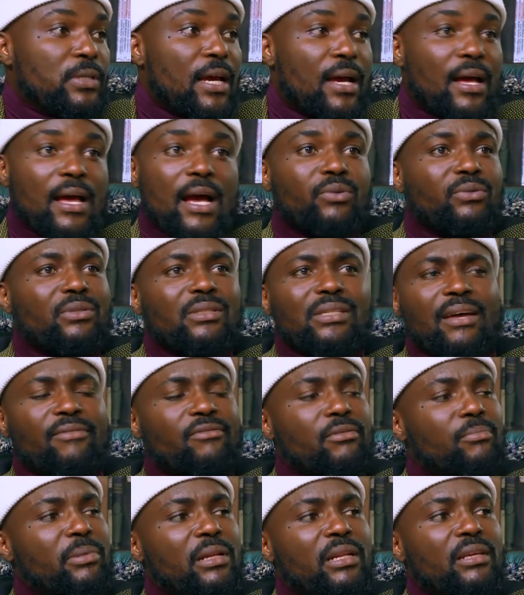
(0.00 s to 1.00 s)
I wouldn't
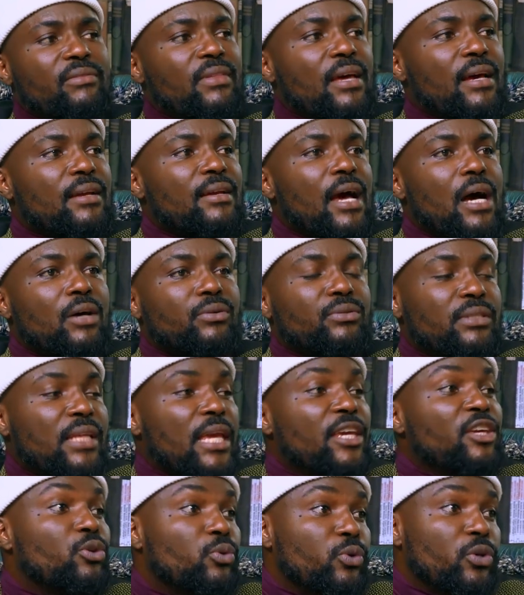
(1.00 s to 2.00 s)
have believed that I would stay
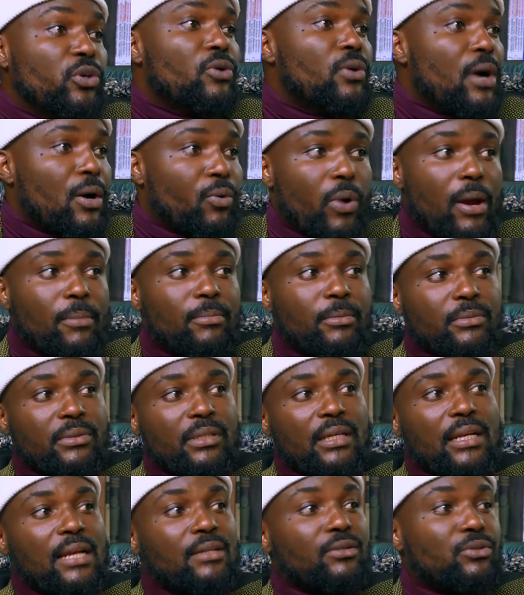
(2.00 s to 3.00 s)
in New York, I would say
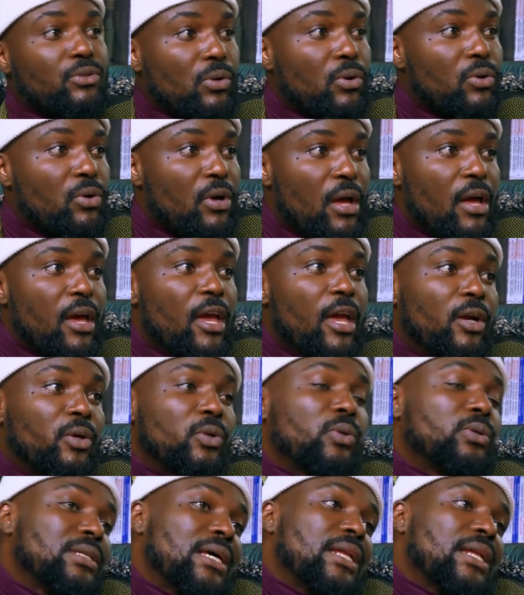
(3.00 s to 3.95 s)
that I'm like, so close,